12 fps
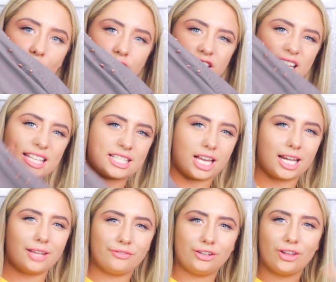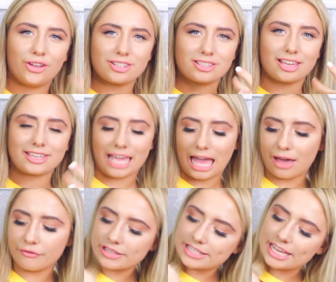cotton. It's kind of looks like
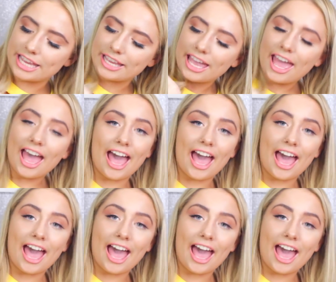canvassy,